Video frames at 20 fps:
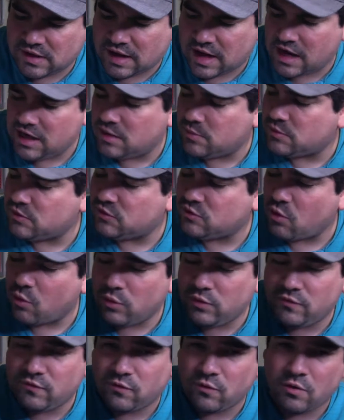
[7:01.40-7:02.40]
item is
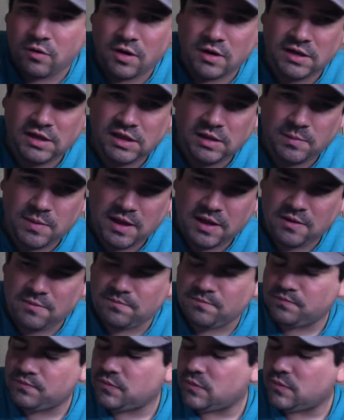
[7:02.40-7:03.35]
going for on eBay.